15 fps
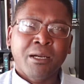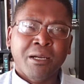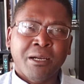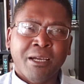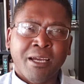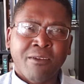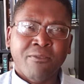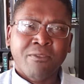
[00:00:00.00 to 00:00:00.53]

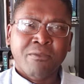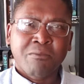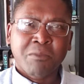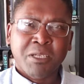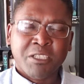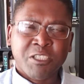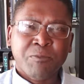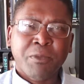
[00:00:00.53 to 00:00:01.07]
have
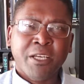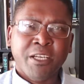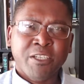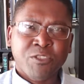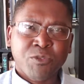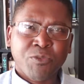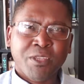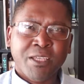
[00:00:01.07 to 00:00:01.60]

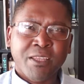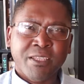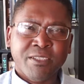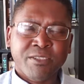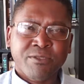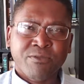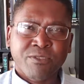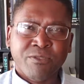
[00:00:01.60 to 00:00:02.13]
experience within
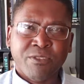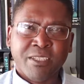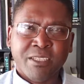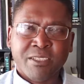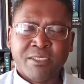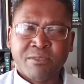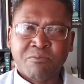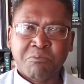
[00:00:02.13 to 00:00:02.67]

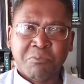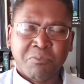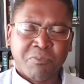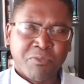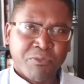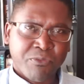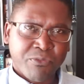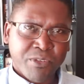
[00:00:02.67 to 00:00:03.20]
this
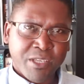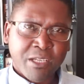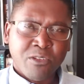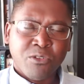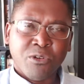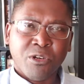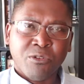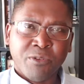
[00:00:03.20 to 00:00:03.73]
field
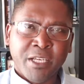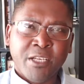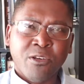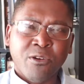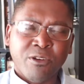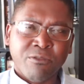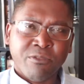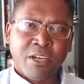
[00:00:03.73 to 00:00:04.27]
or arena
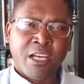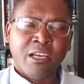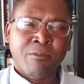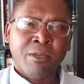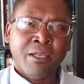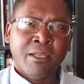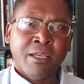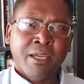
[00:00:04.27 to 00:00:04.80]
or
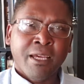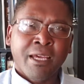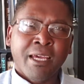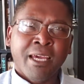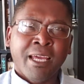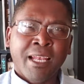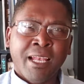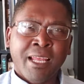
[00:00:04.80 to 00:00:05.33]
environment.
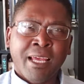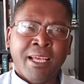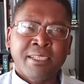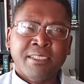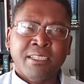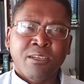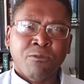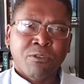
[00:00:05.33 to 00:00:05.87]
And
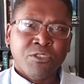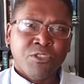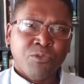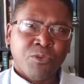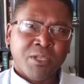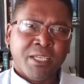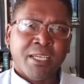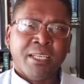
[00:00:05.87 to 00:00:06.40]
lastly, what you
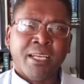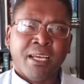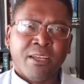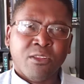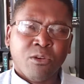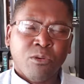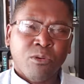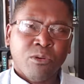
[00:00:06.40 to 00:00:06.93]
want to get out of
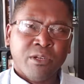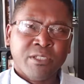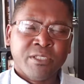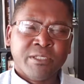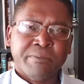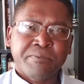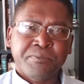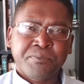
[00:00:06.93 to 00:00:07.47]
the
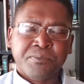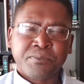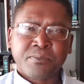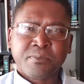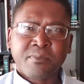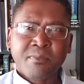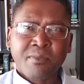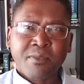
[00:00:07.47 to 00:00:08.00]
course.
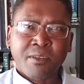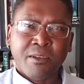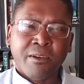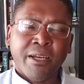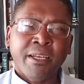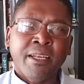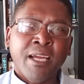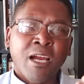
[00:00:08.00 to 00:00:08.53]
All
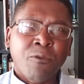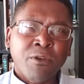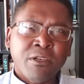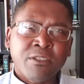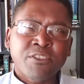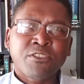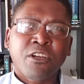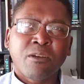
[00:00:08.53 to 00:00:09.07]
right, now we're going
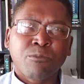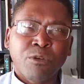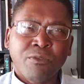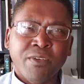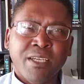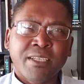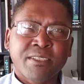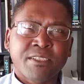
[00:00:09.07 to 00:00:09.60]
to start
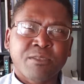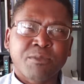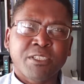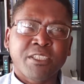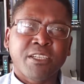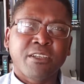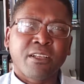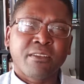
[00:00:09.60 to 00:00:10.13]
moving into the
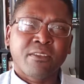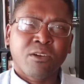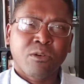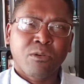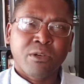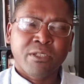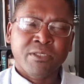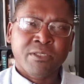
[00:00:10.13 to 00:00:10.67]
material of the
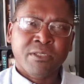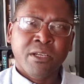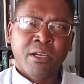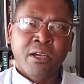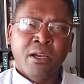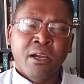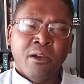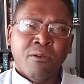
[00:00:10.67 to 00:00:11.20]
course.
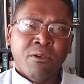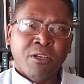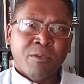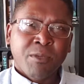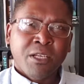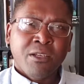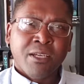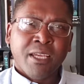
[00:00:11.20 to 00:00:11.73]
We're going
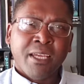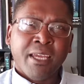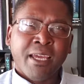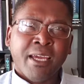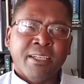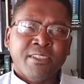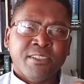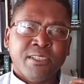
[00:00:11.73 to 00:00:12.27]
to be looking
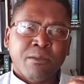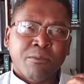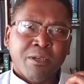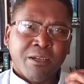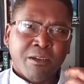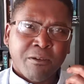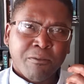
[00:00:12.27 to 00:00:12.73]
at some